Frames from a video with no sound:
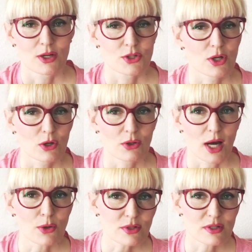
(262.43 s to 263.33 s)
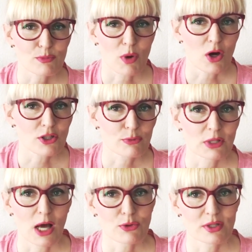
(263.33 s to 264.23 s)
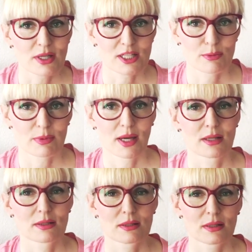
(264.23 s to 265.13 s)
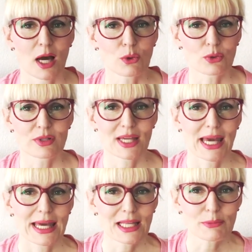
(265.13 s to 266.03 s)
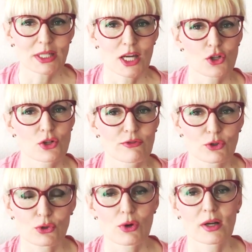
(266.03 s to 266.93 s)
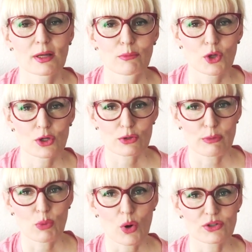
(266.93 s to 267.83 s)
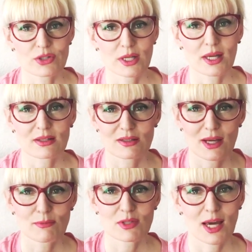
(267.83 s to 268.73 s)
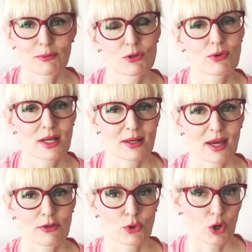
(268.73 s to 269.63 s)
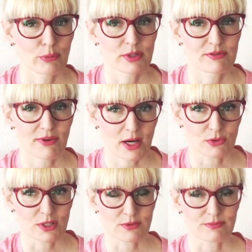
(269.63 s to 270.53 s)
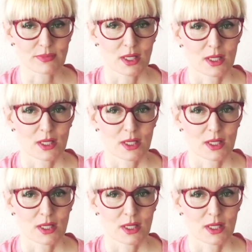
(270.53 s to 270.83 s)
So how is this possible? How is it explained? How could the elimination of chronic mercury poisoning at the same time eradicate the herpes virus?